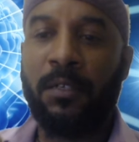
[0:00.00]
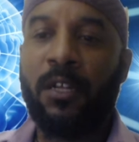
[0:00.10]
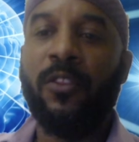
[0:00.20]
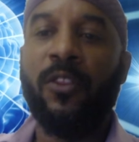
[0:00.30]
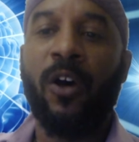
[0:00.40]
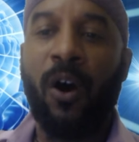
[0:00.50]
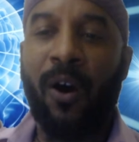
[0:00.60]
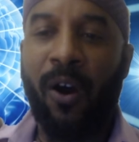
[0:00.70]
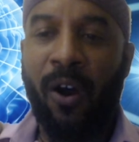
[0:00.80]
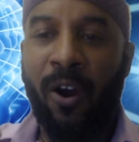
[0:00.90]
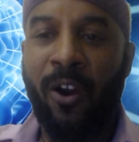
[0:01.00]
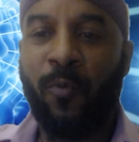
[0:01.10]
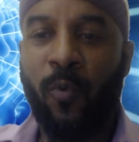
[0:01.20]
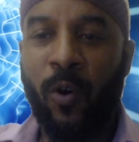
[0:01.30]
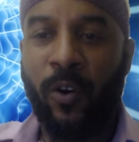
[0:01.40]
the hard
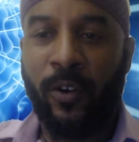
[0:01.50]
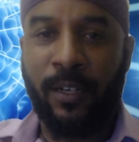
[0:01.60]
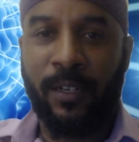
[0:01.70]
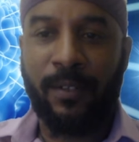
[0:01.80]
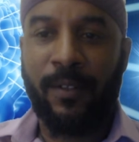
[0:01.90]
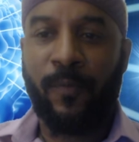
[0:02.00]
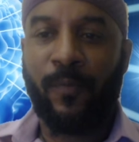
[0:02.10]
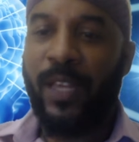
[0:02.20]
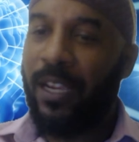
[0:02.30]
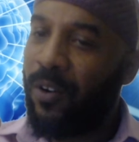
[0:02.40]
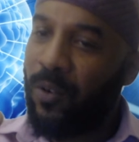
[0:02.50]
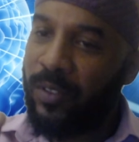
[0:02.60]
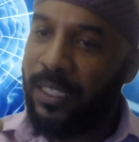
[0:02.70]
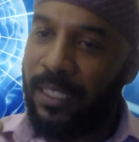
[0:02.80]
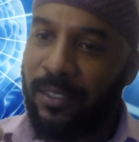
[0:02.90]
work that goes
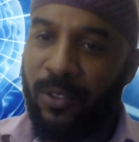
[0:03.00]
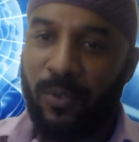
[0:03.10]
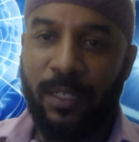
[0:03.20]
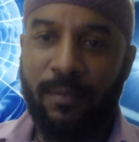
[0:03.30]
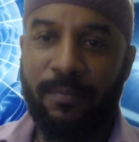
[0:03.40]
into it.